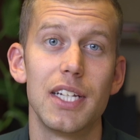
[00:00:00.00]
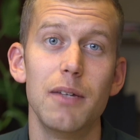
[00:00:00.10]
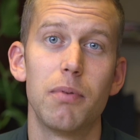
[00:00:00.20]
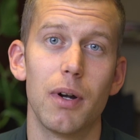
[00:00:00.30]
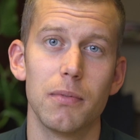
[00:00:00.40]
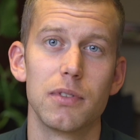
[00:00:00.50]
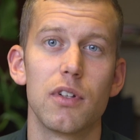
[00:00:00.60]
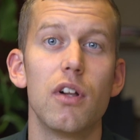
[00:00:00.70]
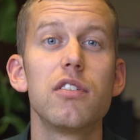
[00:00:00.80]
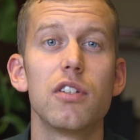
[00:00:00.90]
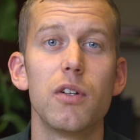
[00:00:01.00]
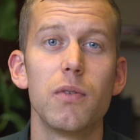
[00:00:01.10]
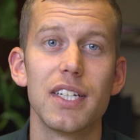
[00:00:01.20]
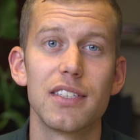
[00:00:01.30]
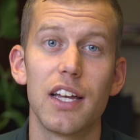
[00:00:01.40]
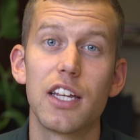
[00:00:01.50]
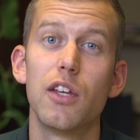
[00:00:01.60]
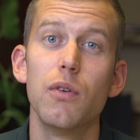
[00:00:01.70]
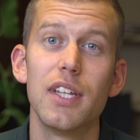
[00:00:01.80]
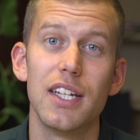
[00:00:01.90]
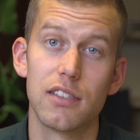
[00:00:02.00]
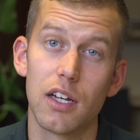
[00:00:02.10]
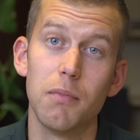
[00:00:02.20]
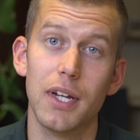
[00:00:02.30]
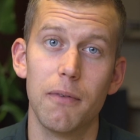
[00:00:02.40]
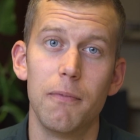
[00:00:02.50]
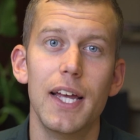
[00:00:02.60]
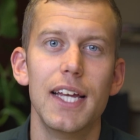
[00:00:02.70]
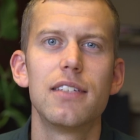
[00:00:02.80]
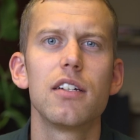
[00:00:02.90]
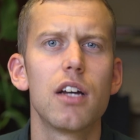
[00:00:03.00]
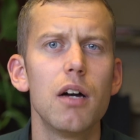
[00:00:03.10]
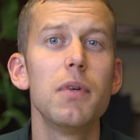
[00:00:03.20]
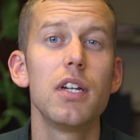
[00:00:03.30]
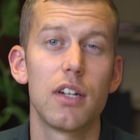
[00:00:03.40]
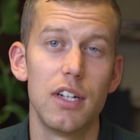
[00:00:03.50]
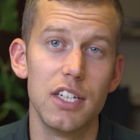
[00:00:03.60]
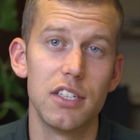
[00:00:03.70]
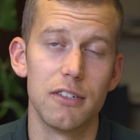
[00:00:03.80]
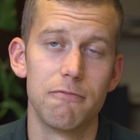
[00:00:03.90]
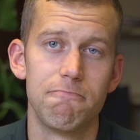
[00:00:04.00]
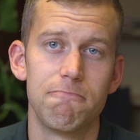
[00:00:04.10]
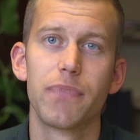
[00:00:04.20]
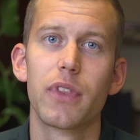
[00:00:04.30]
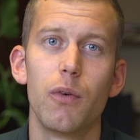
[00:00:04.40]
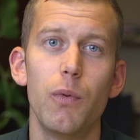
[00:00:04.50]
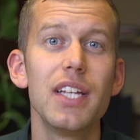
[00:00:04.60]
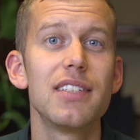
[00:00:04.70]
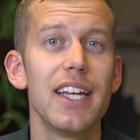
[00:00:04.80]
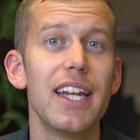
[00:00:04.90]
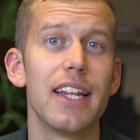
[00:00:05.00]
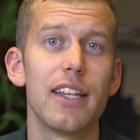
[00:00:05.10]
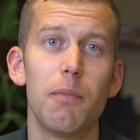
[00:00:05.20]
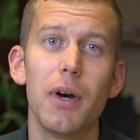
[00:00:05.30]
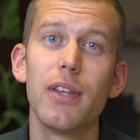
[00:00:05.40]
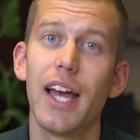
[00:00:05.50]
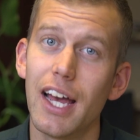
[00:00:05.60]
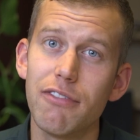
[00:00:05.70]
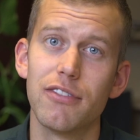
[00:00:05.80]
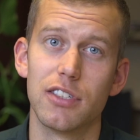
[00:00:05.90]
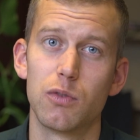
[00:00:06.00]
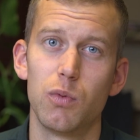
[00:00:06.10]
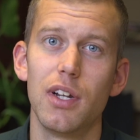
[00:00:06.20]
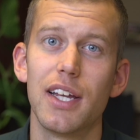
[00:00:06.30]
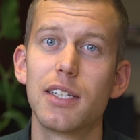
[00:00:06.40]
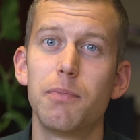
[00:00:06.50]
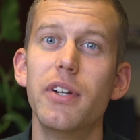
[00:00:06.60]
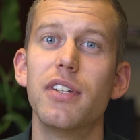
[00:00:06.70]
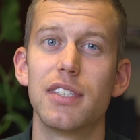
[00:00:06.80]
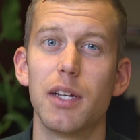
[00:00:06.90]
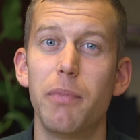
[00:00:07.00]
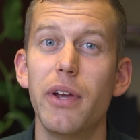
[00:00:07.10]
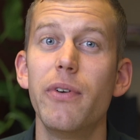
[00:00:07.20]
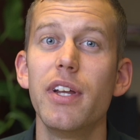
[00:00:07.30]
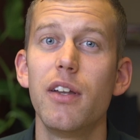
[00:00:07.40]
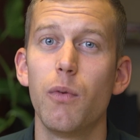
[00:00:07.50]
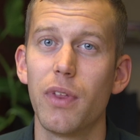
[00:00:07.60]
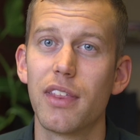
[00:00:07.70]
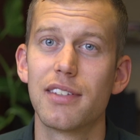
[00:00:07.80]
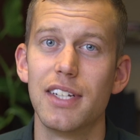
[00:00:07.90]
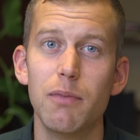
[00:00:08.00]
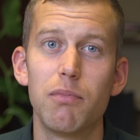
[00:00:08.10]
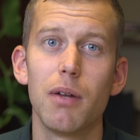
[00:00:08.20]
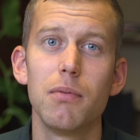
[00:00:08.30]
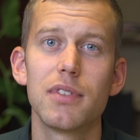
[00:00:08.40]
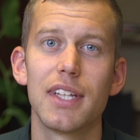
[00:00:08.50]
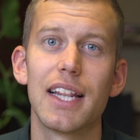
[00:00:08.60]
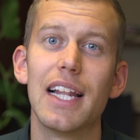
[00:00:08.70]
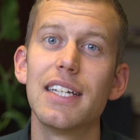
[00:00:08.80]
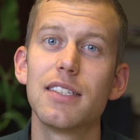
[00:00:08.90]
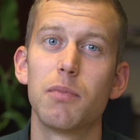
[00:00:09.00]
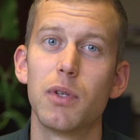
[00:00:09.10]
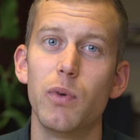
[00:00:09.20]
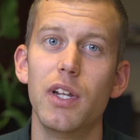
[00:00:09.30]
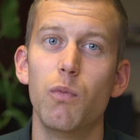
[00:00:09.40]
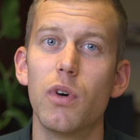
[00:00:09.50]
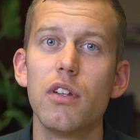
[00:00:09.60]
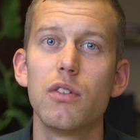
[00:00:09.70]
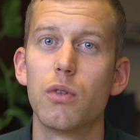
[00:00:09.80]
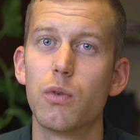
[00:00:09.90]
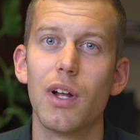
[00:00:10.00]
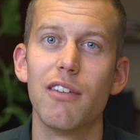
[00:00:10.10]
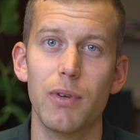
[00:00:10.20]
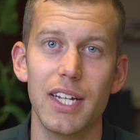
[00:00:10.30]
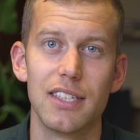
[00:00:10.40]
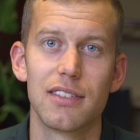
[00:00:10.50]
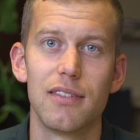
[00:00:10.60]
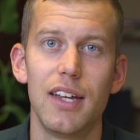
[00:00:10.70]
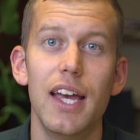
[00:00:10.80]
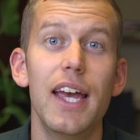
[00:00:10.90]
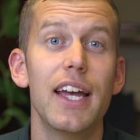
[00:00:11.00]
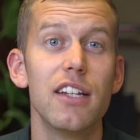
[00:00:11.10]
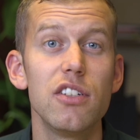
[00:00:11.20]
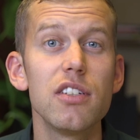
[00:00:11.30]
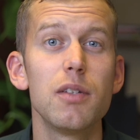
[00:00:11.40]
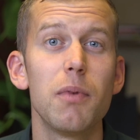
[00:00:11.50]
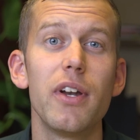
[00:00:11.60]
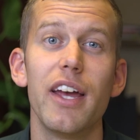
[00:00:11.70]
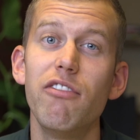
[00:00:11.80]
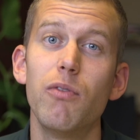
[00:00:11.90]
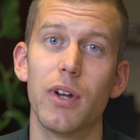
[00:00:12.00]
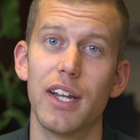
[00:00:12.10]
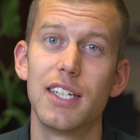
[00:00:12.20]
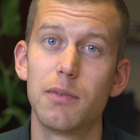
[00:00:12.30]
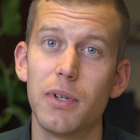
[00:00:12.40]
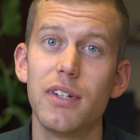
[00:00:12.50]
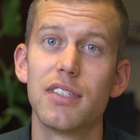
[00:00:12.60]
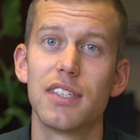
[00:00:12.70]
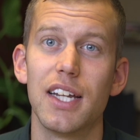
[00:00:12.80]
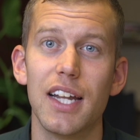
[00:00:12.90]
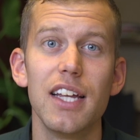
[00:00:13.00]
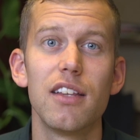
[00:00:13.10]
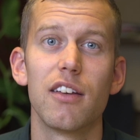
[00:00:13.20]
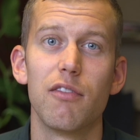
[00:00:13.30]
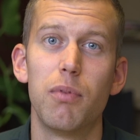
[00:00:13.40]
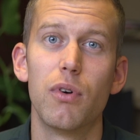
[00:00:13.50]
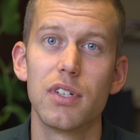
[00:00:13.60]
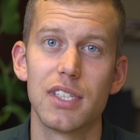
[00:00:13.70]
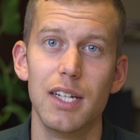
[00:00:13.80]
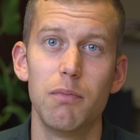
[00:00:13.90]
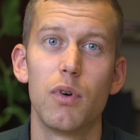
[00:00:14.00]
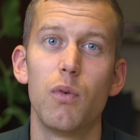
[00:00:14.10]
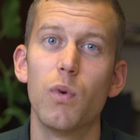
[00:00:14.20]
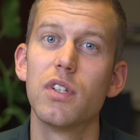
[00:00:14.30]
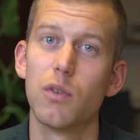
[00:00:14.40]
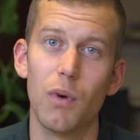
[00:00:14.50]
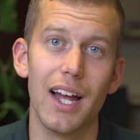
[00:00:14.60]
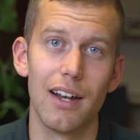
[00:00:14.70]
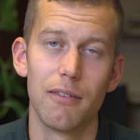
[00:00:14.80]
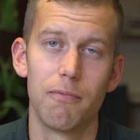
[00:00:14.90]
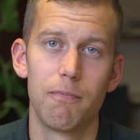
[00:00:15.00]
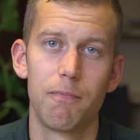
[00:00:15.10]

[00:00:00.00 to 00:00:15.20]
sleep problems, also known as acute insomnia, is a common condition. We can say that about half of us will experience a period with sleep problems that lasts between 1 to 12 weeks, and just about everyone experiences a night of poor sleep once in a while.